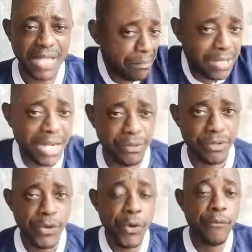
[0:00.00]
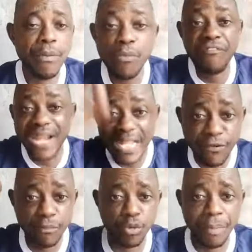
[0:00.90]
I'm telling you, remove
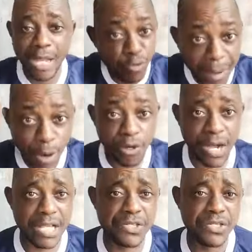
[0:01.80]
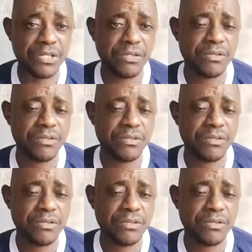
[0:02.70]
light from Dubai, Dubai will crash.